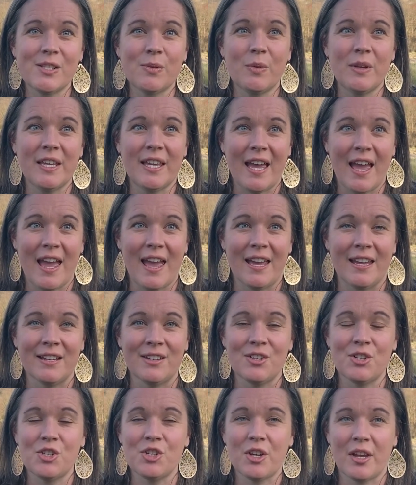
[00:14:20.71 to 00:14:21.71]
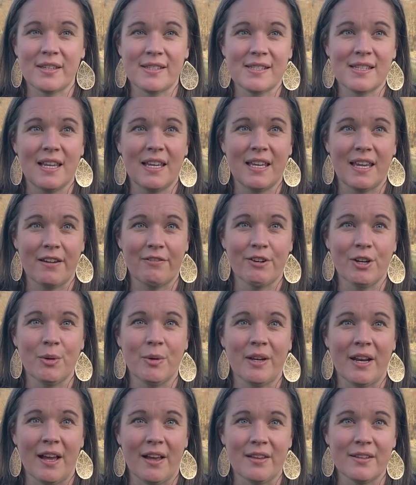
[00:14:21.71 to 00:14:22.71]
we can, just like everyone
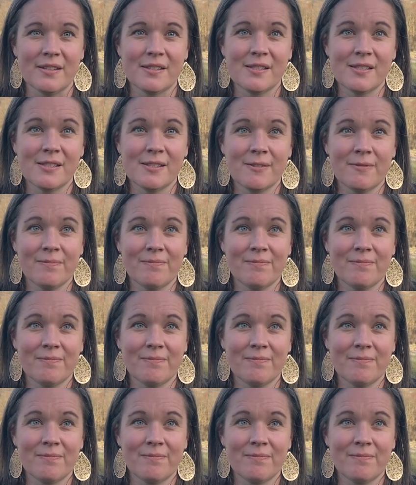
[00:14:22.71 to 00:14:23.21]
else.